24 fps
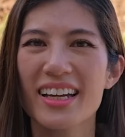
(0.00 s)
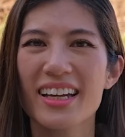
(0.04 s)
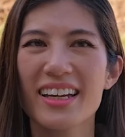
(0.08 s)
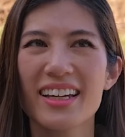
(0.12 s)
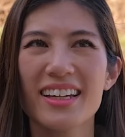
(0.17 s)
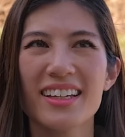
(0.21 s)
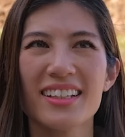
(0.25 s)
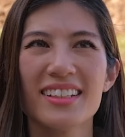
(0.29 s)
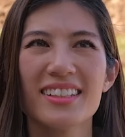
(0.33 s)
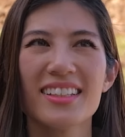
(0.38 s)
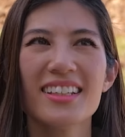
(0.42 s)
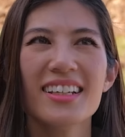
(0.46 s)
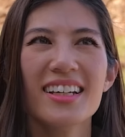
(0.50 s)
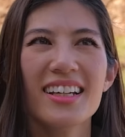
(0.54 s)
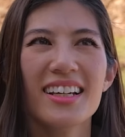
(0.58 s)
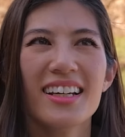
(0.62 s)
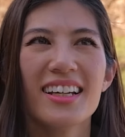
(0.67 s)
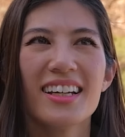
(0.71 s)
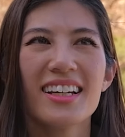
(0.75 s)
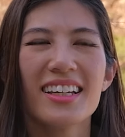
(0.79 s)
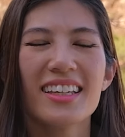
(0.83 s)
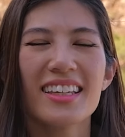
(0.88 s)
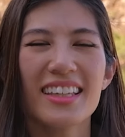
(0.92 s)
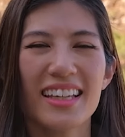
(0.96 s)
And
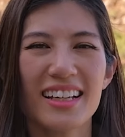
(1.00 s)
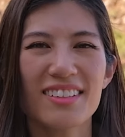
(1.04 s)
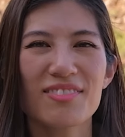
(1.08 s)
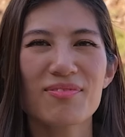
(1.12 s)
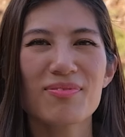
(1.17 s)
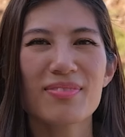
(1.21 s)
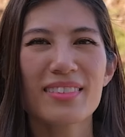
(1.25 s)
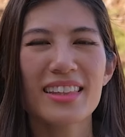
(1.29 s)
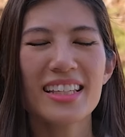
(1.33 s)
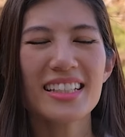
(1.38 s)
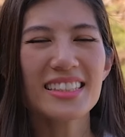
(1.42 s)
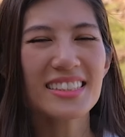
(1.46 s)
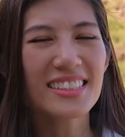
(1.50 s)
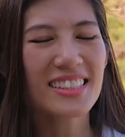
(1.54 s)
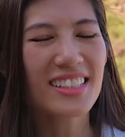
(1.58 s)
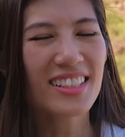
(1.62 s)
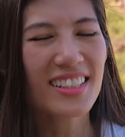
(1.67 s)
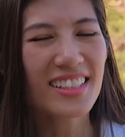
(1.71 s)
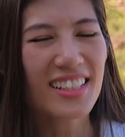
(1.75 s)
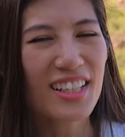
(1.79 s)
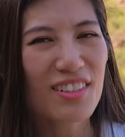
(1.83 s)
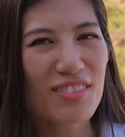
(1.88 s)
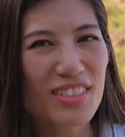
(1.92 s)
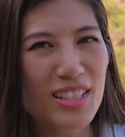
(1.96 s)
yeah, let's
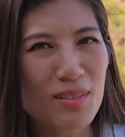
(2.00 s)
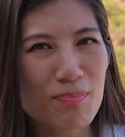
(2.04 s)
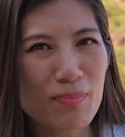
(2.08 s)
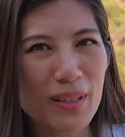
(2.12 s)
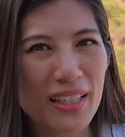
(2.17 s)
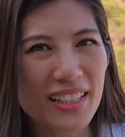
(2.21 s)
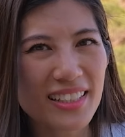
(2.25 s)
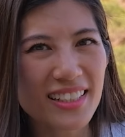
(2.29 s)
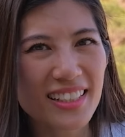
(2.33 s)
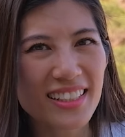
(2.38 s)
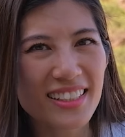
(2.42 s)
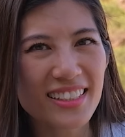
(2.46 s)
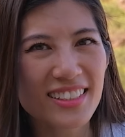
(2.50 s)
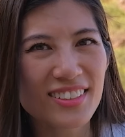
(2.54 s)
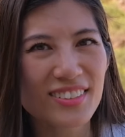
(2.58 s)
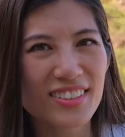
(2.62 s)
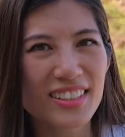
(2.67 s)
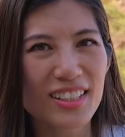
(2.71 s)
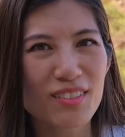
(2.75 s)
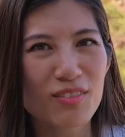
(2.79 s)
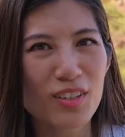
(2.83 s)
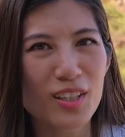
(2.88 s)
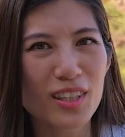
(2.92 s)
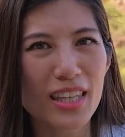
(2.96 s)
turn over to Peter. He'll
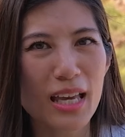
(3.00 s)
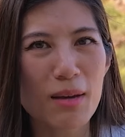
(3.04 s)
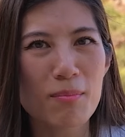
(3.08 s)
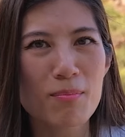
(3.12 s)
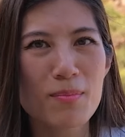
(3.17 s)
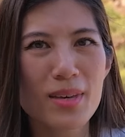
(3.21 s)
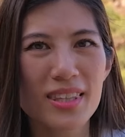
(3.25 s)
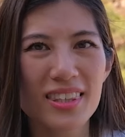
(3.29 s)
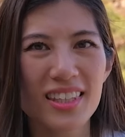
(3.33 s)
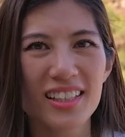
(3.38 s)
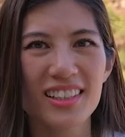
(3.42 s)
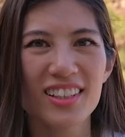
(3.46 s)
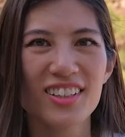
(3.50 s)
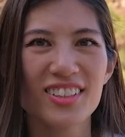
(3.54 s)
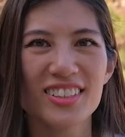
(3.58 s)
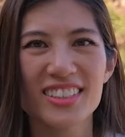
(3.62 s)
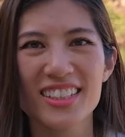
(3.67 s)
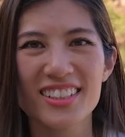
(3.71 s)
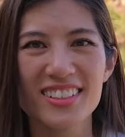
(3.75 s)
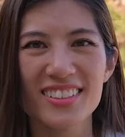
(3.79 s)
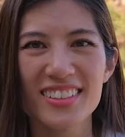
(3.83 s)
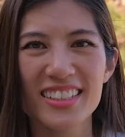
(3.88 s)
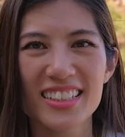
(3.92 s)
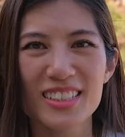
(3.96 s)
give you that
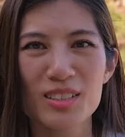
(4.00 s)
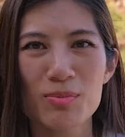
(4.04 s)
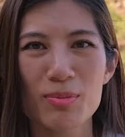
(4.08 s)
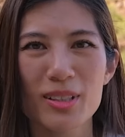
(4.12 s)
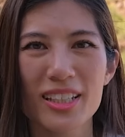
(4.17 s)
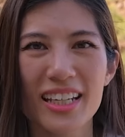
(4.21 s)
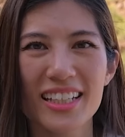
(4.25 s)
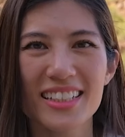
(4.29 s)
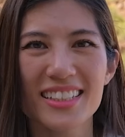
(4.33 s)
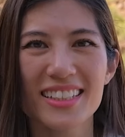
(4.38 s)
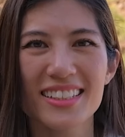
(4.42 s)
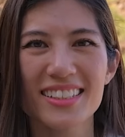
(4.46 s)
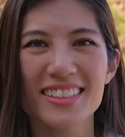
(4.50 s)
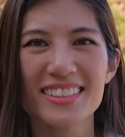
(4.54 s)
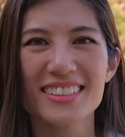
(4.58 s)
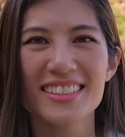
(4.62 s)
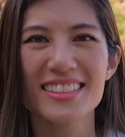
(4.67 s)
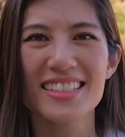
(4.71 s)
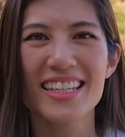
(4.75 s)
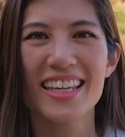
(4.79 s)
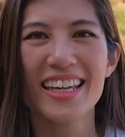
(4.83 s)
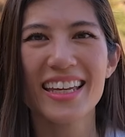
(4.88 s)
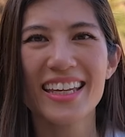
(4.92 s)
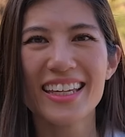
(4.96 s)
mythological explanation
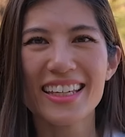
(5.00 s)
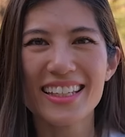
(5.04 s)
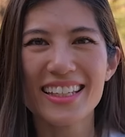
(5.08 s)
instead.